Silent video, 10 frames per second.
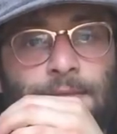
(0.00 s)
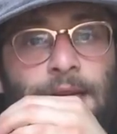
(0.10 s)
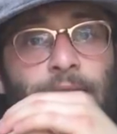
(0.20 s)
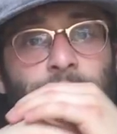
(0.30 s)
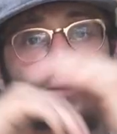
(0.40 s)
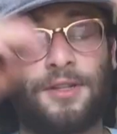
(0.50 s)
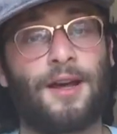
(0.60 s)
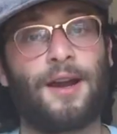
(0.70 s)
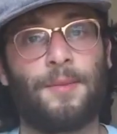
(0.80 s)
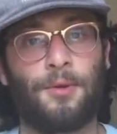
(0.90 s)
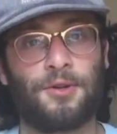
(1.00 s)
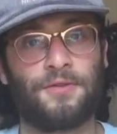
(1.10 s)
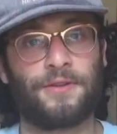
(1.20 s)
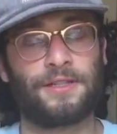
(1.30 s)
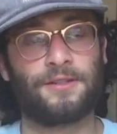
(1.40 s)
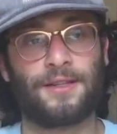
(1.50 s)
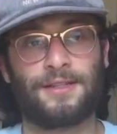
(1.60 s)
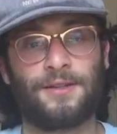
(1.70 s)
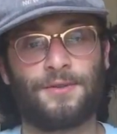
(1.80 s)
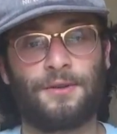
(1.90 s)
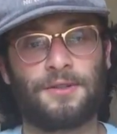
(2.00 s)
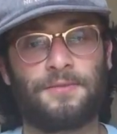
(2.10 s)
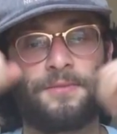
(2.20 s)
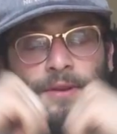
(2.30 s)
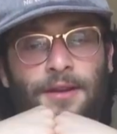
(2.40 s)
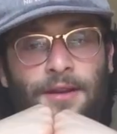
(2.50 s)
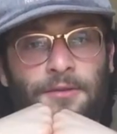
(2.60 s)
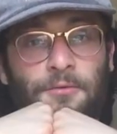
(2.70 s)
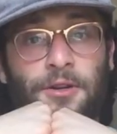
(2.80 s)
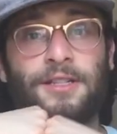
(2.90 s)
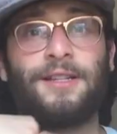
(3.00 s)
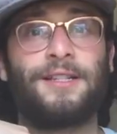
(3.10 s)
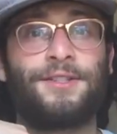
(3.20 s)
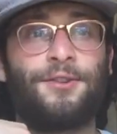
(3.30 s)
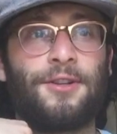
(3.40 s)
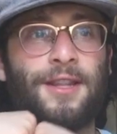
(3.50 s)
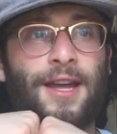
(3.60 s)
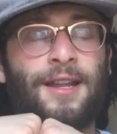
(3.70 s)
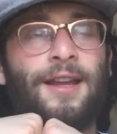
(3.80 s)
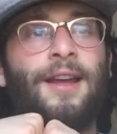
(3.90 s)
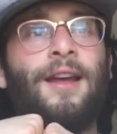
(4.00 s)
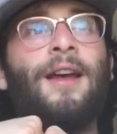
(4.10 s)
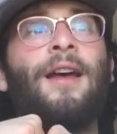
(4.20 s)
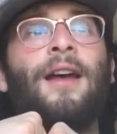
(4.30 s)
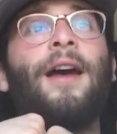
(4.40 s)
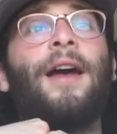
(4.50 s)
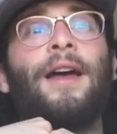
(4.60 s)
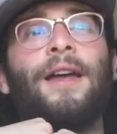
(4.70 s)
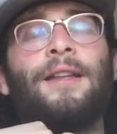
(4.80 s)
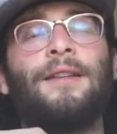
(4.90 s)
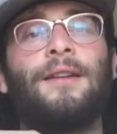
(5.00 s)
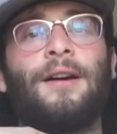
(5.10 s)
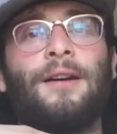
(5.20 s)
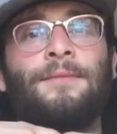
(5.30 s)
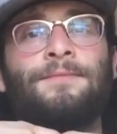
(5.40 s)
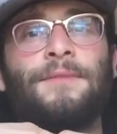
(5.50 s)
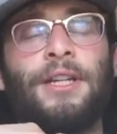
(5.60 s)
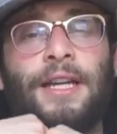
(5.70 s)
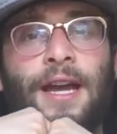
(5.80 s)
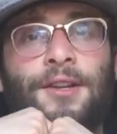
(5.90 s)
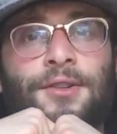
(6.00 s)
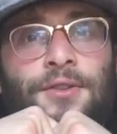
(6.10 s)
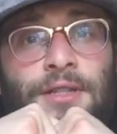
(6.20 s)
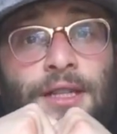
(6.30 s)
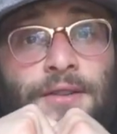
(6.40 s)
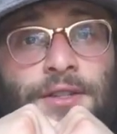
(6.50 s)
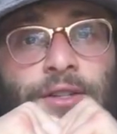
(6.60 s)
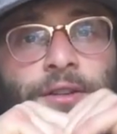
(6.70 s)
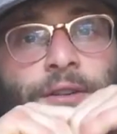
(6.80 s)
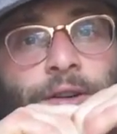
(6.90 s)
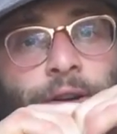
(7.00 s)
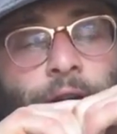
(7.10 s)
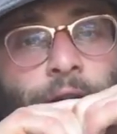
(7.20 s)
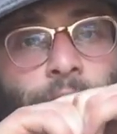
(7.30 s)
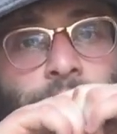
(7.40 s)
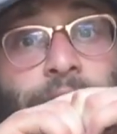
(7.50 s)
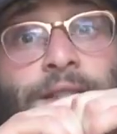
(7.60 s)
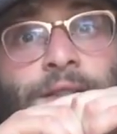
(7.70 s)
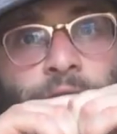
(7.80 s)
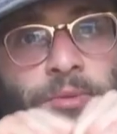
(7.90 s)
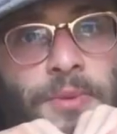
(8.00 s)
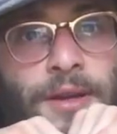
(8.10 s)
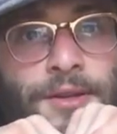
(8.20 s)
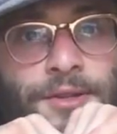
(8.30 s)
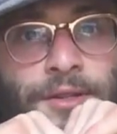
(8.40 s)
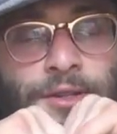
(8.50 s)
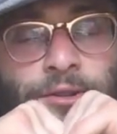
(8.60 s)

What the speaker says: and there's a lot of hypertrophy, so that sounds awesome. We're excited to start that. And you can catch those lifts on our Instagram page at